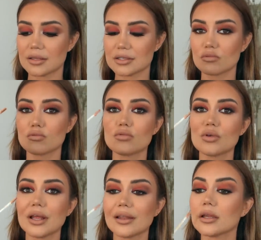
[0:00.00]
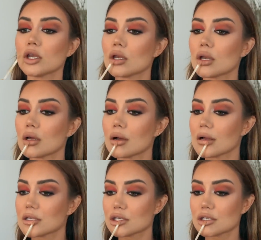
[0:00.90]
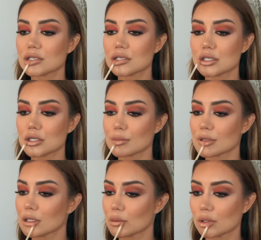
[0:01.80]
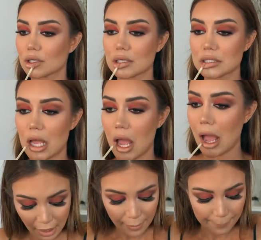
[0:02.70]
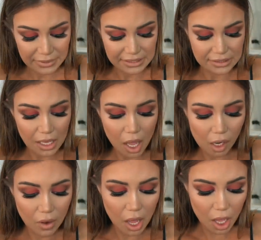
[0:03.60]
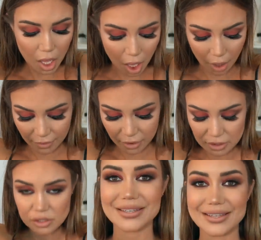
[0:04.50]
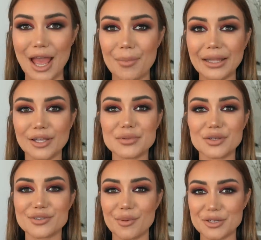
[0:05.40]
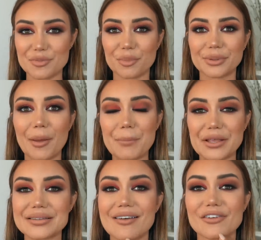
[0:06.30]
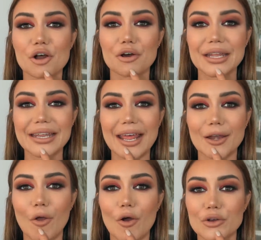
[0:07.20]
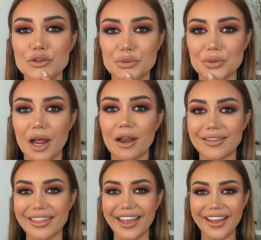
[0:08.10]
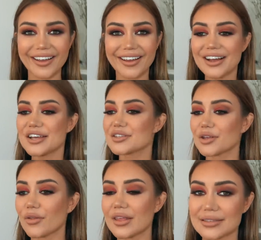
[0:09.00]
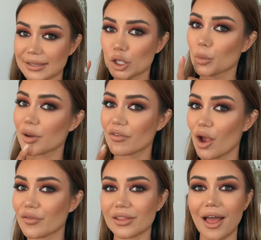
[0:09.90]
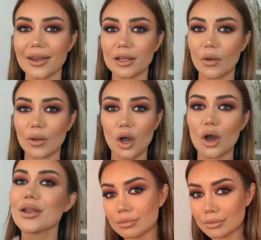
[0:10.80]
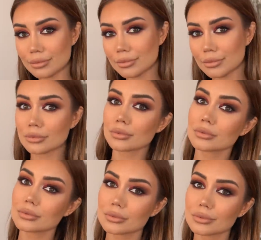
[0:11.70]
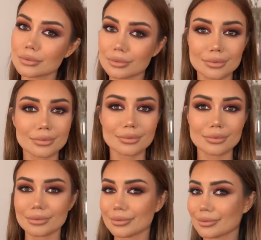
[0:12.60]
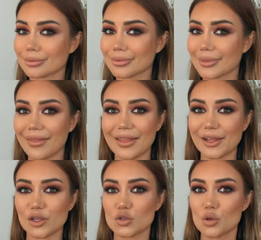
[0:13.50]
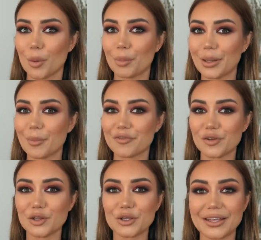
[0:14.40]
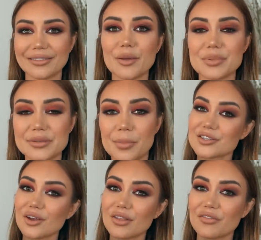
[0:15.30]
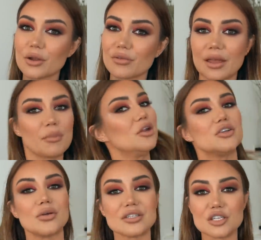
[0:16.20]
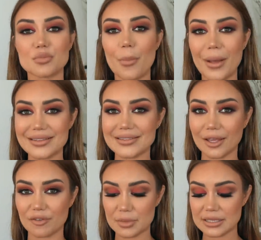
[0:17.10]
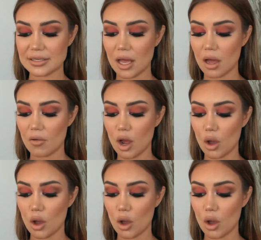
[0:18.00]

this really nice shimmer lip gloss. Mascara, oh there it is. See how my lips look so much more plump because I've gone in and contoured under there. So there's a little bit of overlining going on and a little bit of contouring under there. And they're like super plump, full looking lips. So the final thing I'm gonna do is just pop a slick of mascara